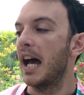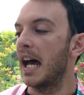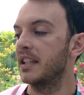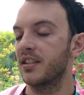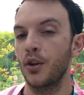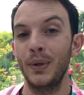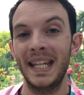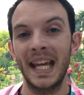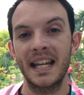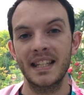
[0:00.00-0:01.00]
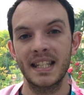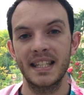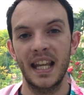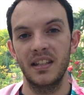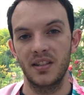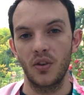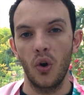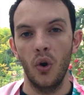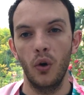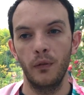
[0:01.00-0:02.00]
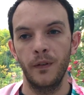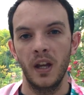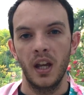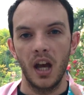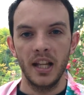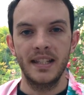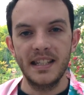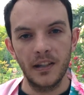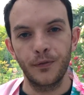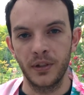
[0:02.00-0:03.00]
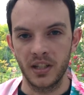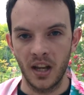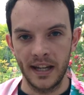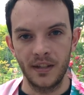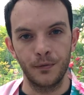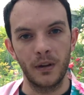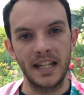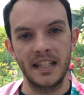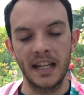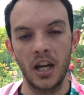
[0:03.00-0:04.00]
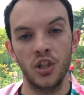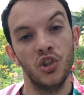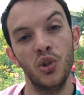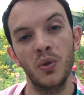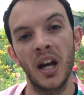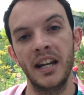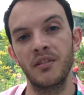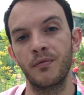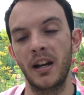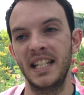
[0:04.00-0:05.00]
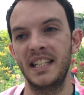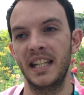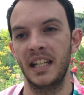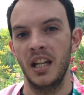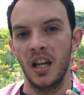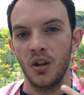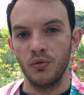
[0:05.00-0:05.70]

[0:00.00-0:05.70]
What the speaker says: and so he has a sense of a different kind of writing, a new kind of writing,